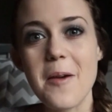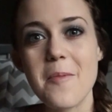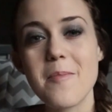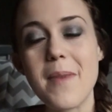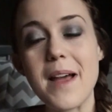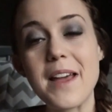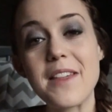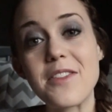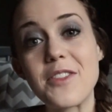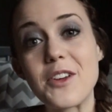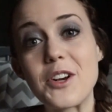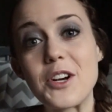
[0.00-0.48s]

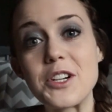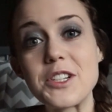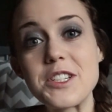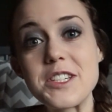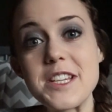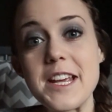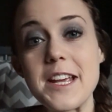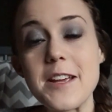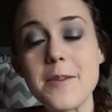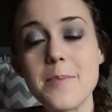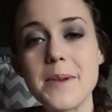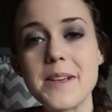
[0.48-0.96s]
My third
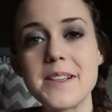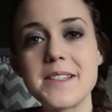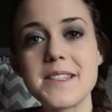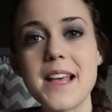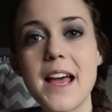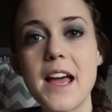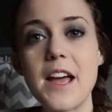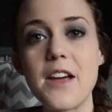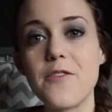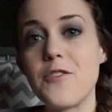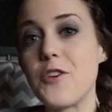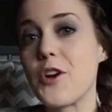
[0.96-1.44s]
tip is
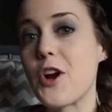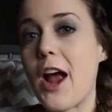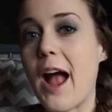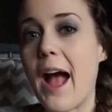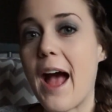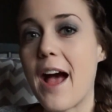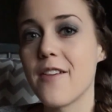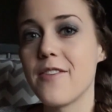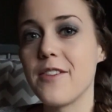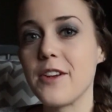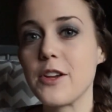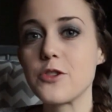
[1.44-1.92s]
that if you're
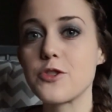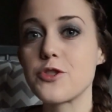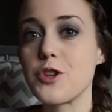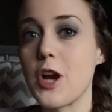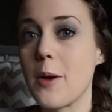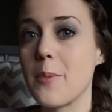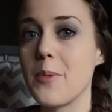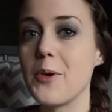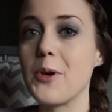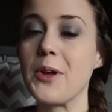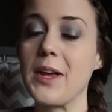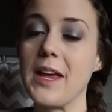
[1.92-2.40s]
having
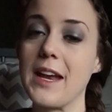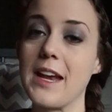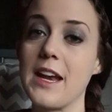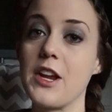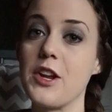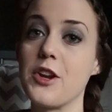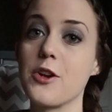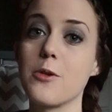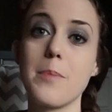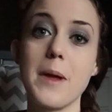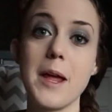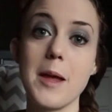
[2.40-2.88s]
trouble
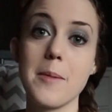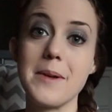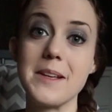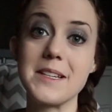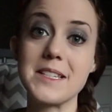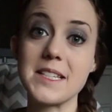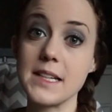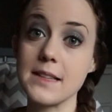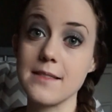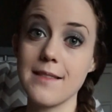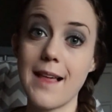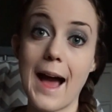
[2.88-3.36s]
getting your baby
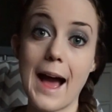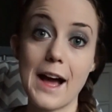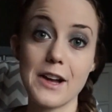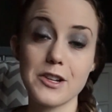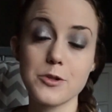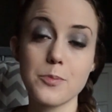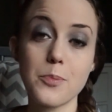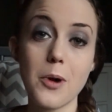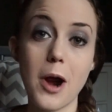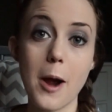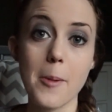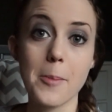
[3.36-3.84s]
to
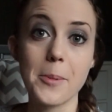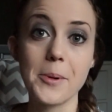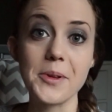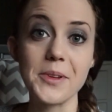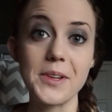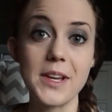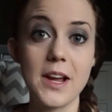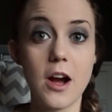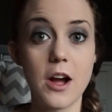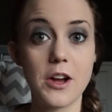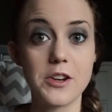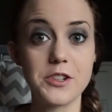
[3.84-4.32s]
latch
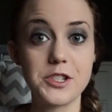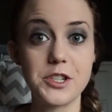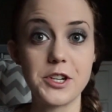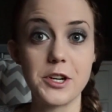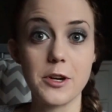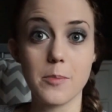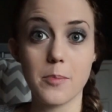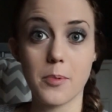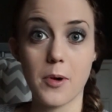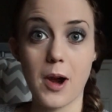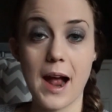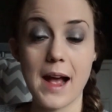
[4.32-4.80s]
properly onto
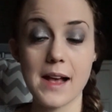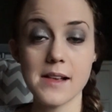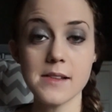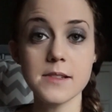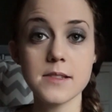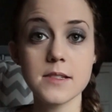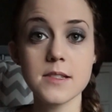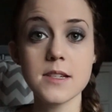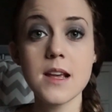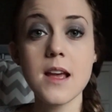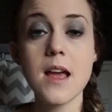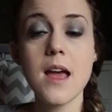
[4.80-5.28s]
your
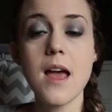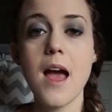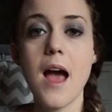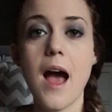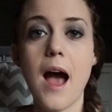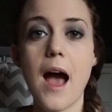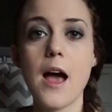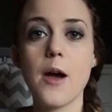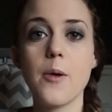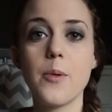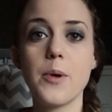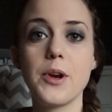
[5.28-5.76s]
breast,
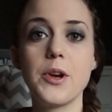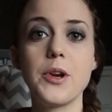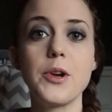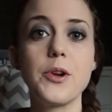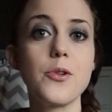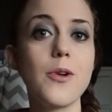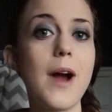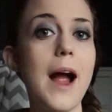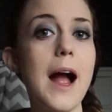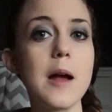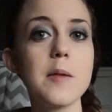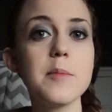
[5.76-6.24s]
I would
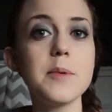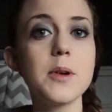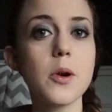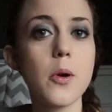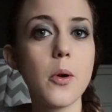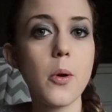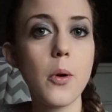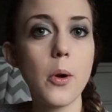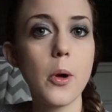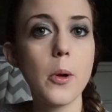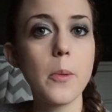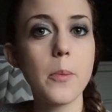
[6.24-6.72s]
grab your
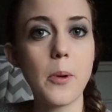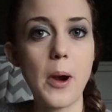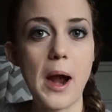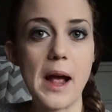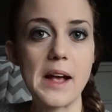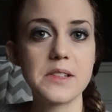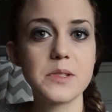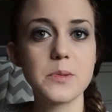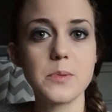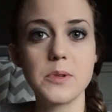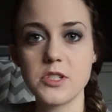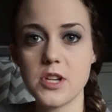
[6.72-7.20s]
whole
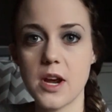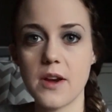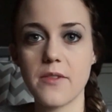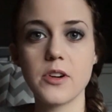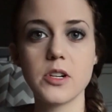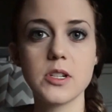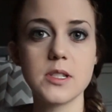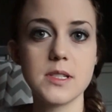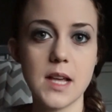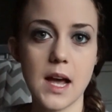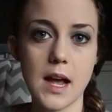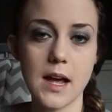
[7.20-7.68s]
breast,
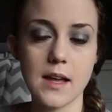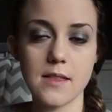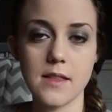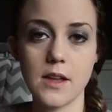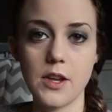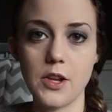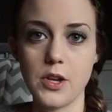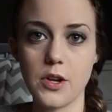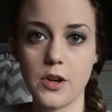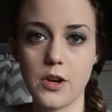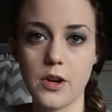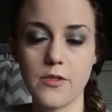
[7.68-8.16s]
whichever side
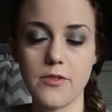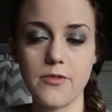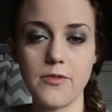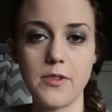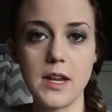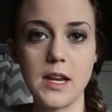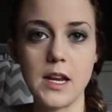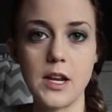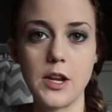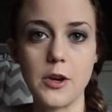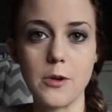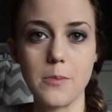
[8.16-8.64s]
that you're
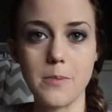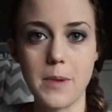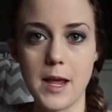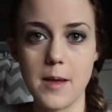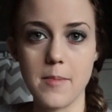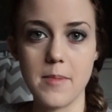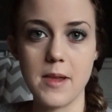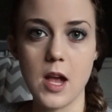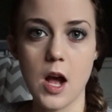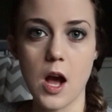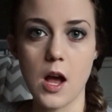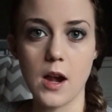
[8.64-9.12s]
feeding your
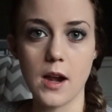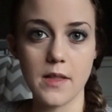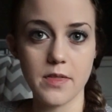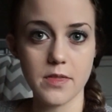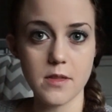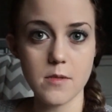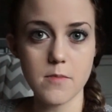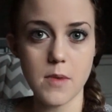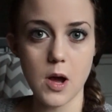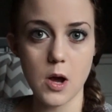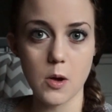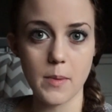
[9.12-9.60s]
baby on at
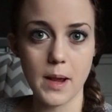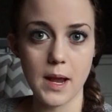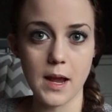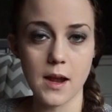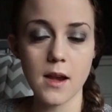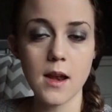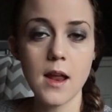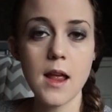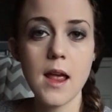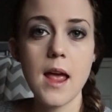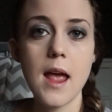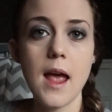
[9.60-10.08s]
the
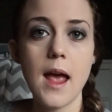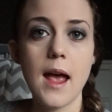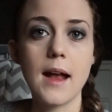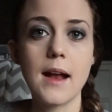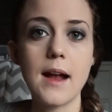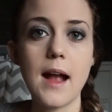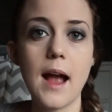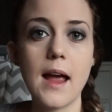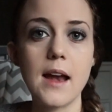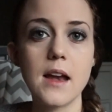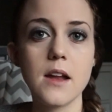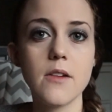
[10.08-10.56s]
moment,
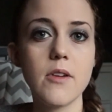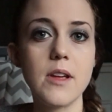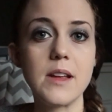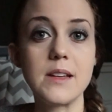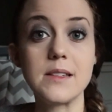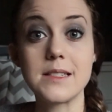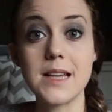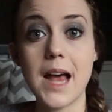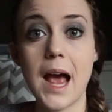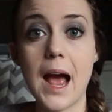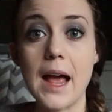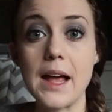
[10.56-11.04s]
and kind of
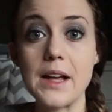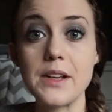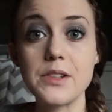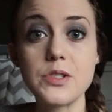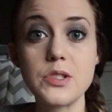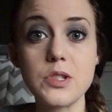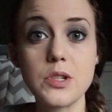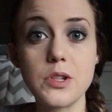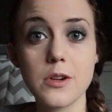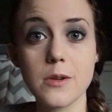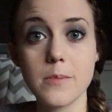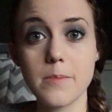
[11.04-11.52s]

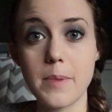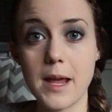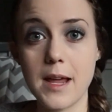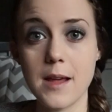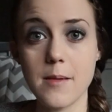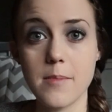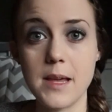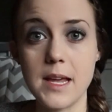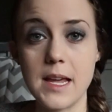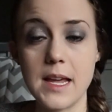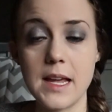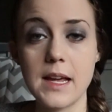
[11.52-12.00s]
entice your
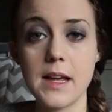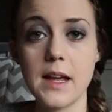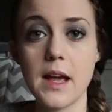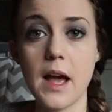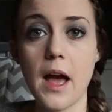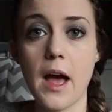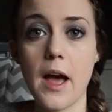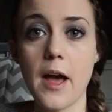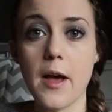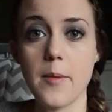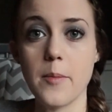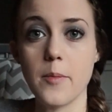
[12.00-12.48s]
baby
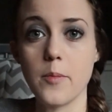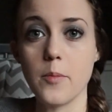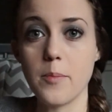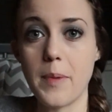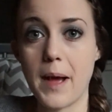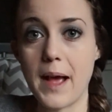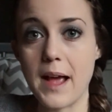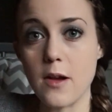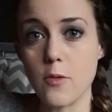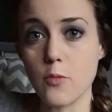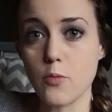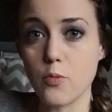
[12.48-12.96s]

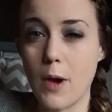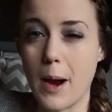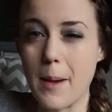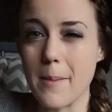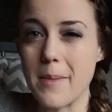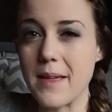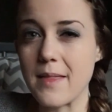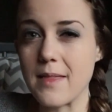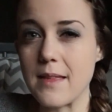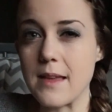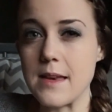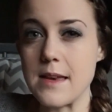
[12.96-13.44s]
by
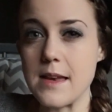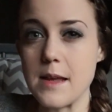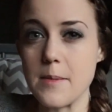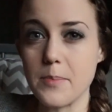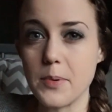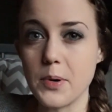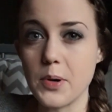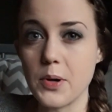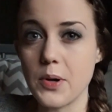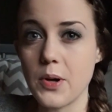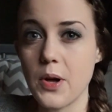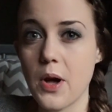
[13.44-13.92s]
rubbing the
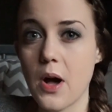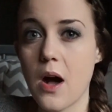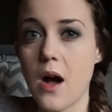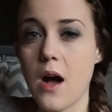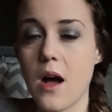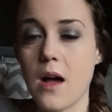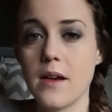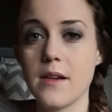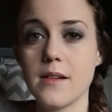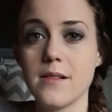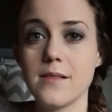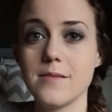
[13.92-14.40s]
nipple
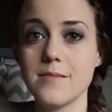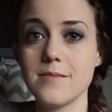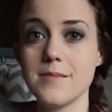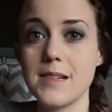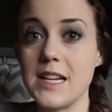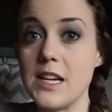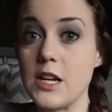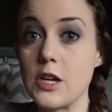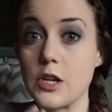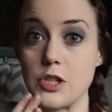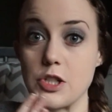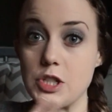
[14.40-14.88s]
on
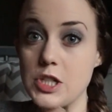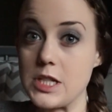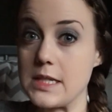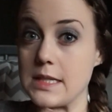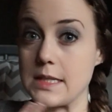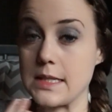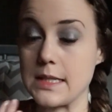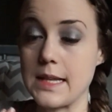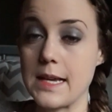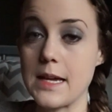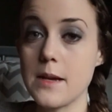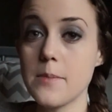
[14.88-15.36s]
he or
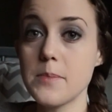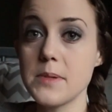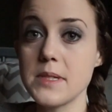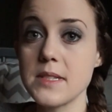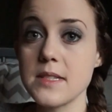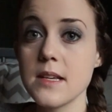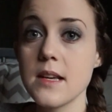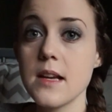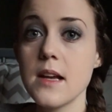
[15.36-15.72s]
she's lips.